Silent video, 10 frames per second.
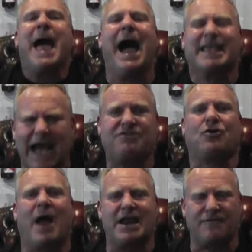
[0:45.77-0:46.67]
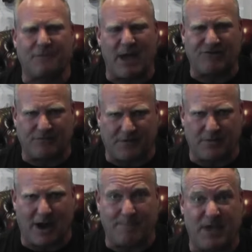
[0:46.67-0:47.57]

I get the right information from the right